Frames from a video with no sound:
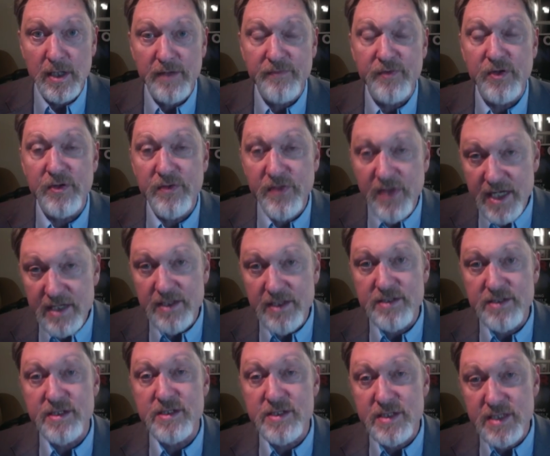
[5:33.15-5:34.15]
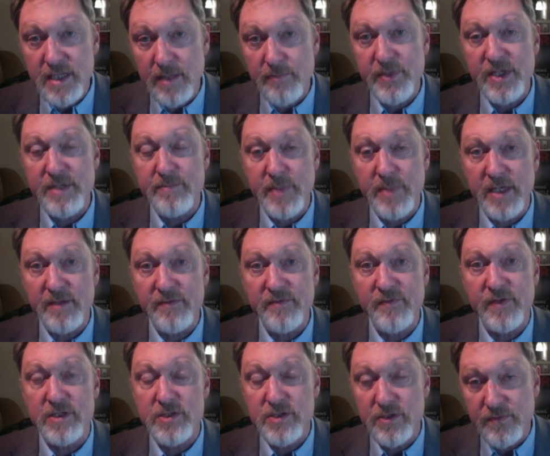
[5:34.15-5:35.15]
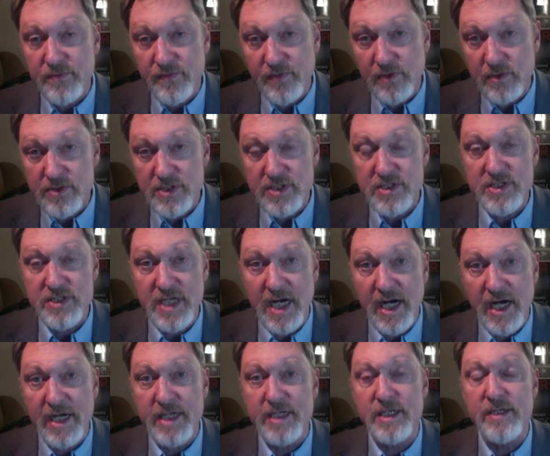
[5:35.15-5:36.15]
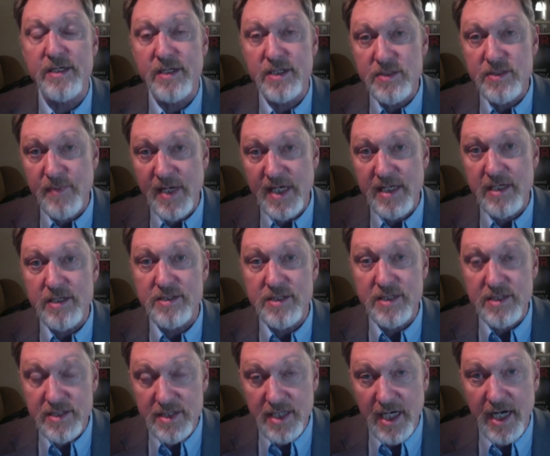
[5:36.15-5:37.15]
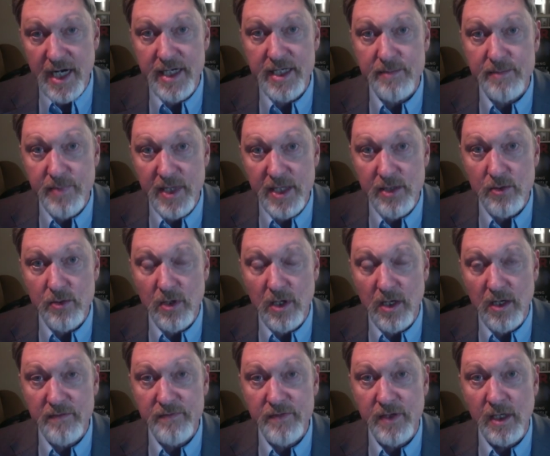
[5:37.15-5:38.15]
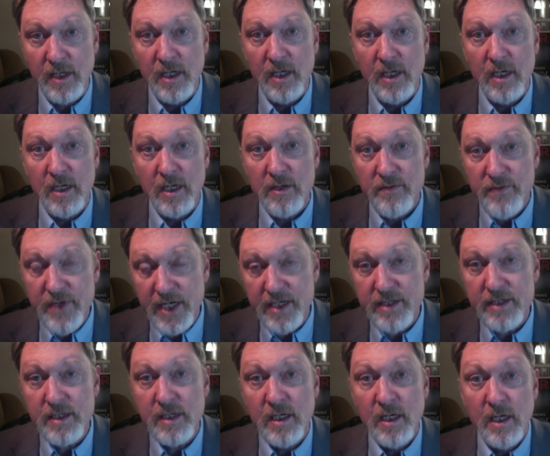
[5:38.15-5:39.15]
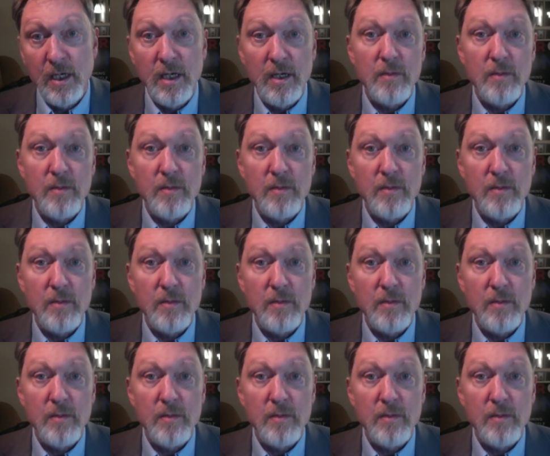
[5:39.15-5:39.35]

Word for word: If you think this is something beneficial for society that's making society better off, then